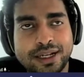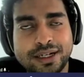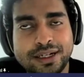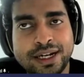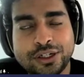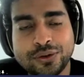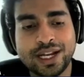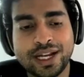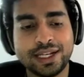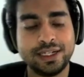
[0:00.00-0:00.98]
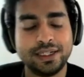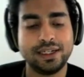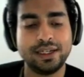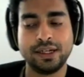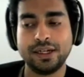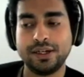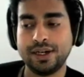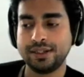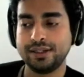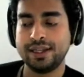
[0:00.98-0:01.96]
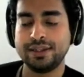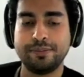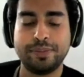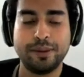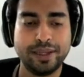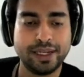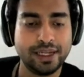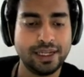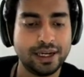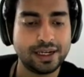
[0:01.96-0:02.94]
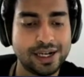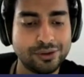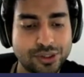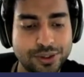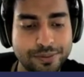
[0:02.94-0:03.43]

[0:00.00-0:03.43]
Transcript: linked to an identity rather than the public key account.